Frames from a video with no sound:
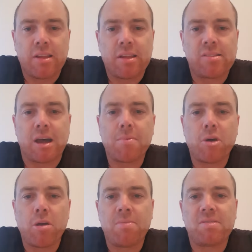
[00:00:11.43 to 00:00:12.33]

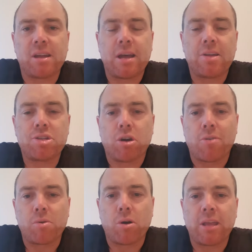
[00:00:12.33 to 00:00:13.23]
Suburbs, Shire
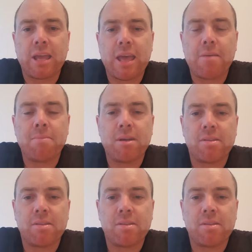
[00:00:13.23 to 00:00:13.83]
of Rockingham.